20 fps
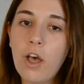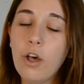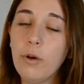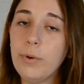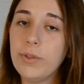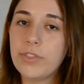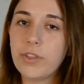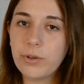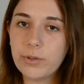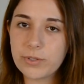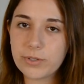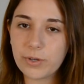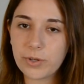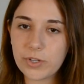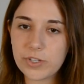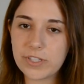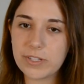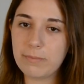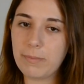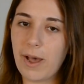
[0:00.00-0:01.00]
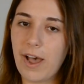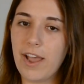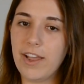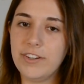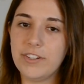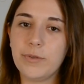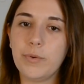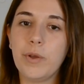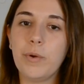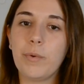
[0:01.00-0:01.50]
With those goals in
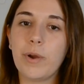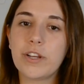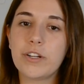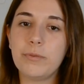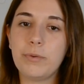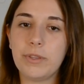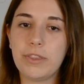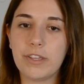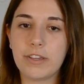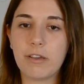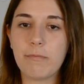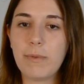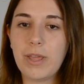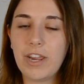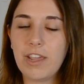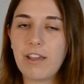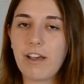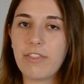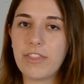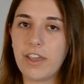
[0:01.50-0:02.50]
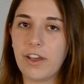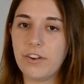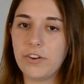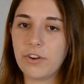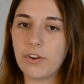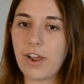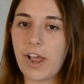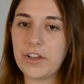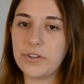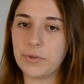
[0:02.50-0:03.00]
mind, we worked with the Committee on the
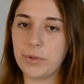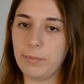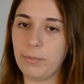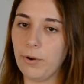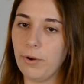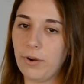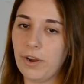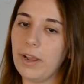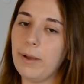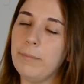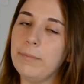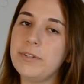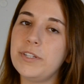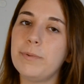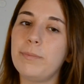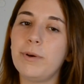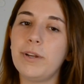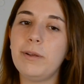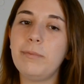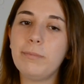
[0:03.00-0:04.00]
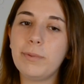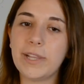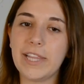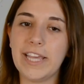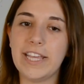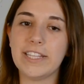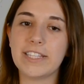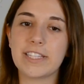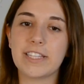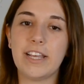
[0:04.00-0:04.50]
Undergraduate Program to put in
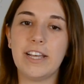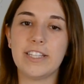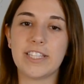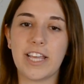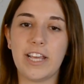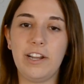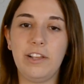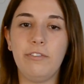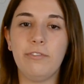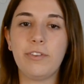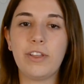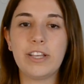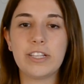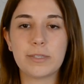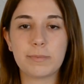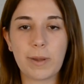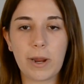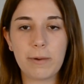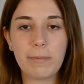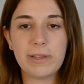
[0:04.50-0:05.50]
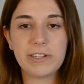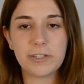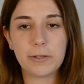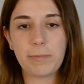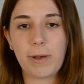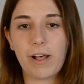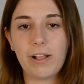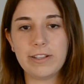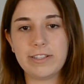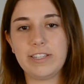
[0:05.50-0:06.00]
place a set of
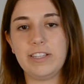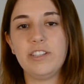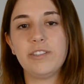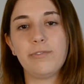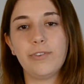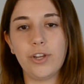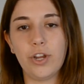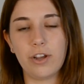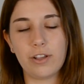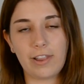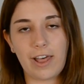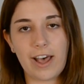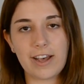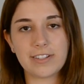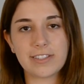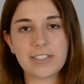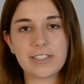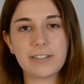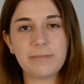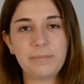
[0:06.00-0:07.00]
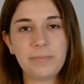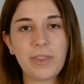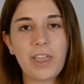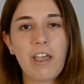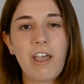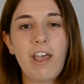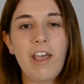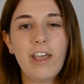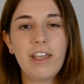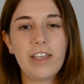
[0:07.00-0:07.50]
experimental policies for your class.
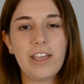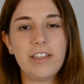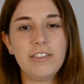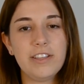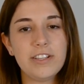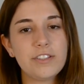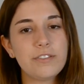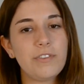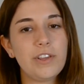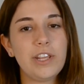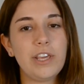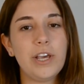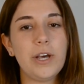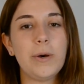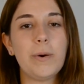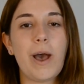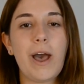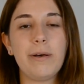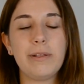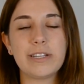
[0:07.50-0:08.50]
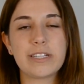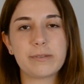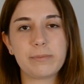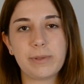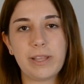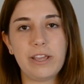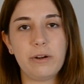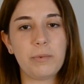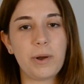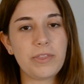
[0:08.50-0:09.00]
In this video, I'll
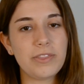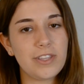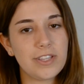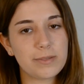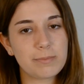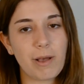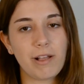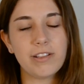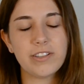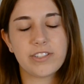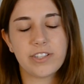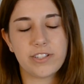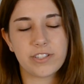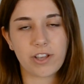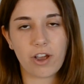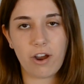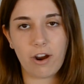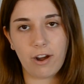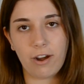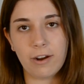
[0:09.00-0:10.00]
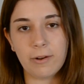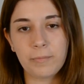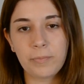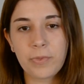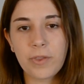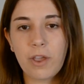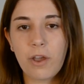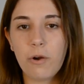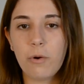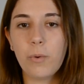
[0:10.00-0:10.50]
explain what these policies are,
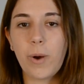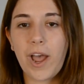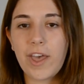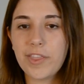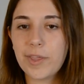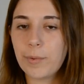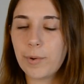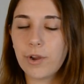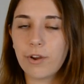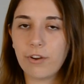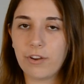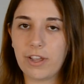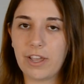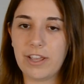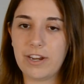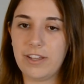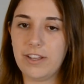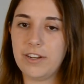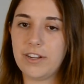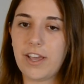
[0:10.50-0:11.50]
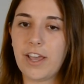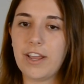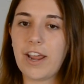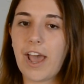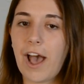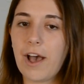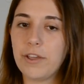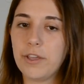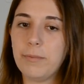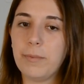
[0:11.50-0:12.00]
why they were created, and
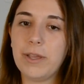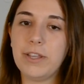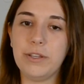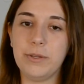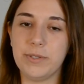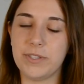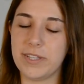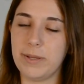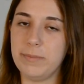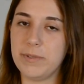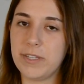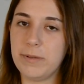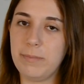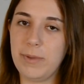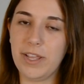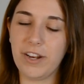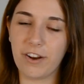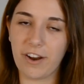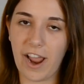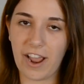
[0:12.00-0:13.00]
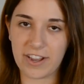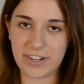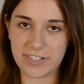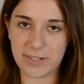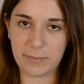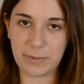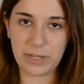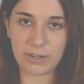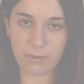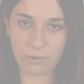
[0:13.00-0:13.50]
how you might use them to meet your academic